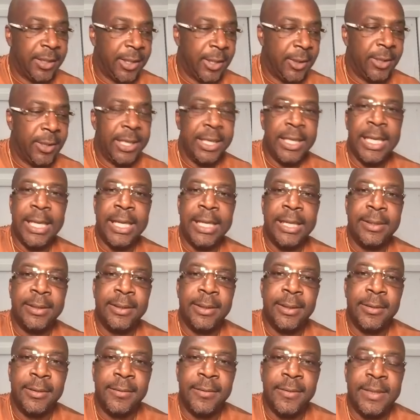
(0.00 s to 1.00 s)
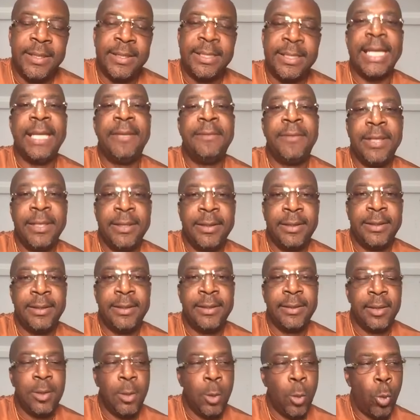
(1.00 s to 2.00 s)
30 days of
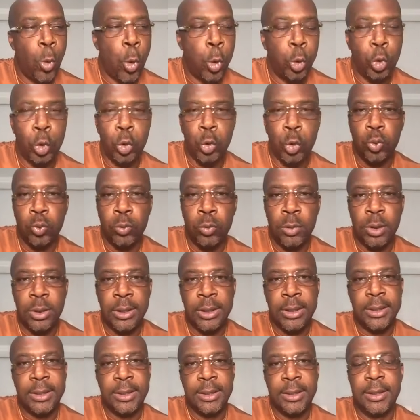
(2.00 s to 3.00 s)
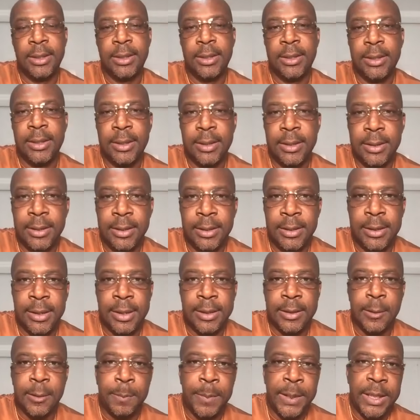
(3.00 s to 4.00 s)
savings whoosh,
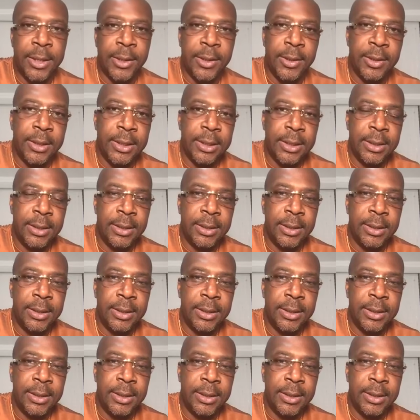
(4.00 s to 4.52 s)
disappeared.